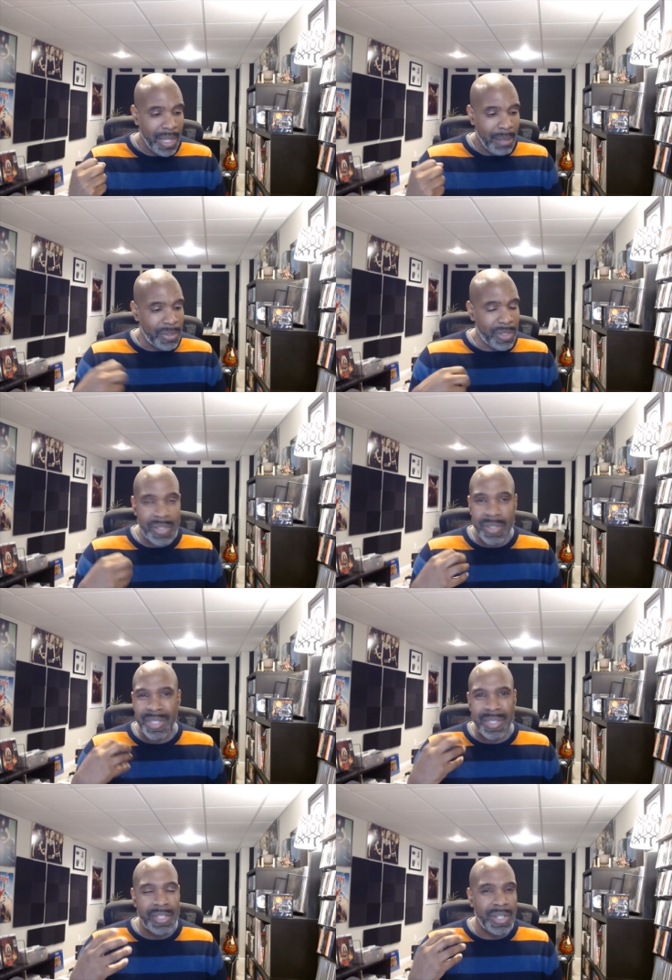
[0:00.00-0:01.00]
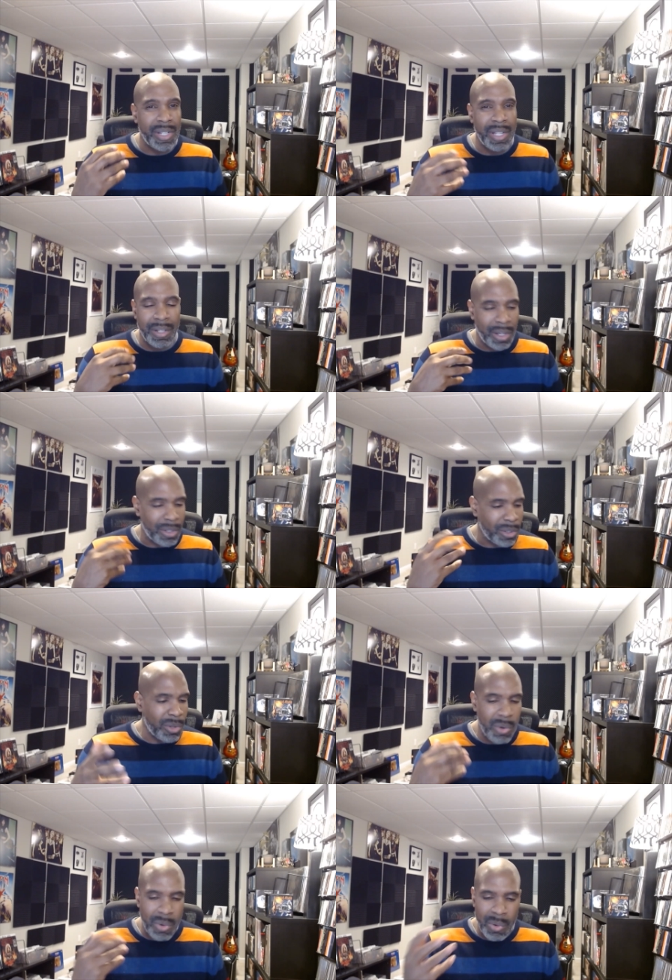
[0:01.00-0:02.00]
but just such a, a, a
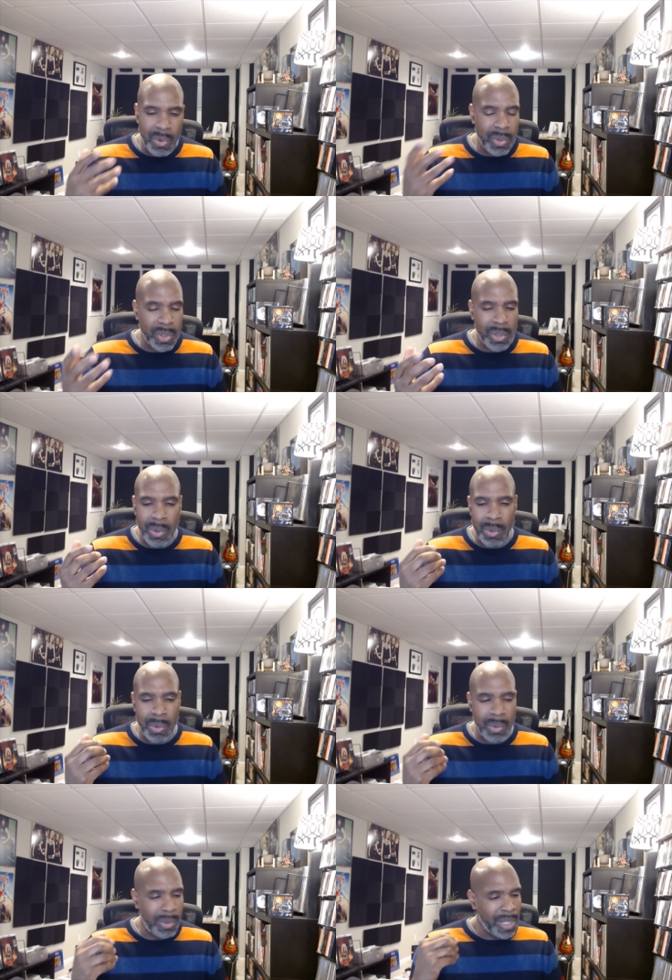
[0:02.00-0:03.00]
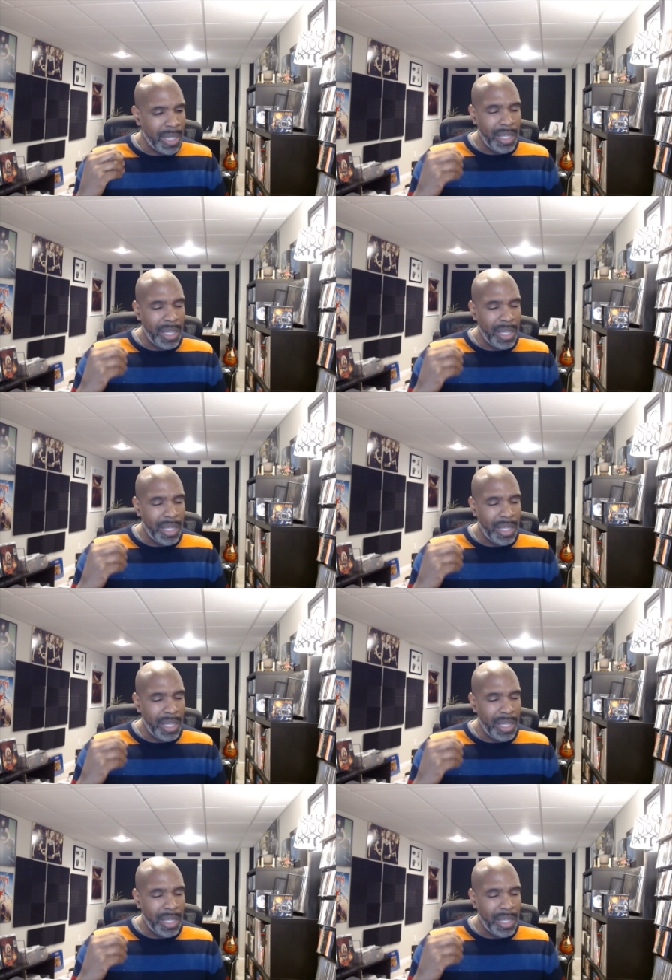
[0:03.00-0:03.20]
cool cool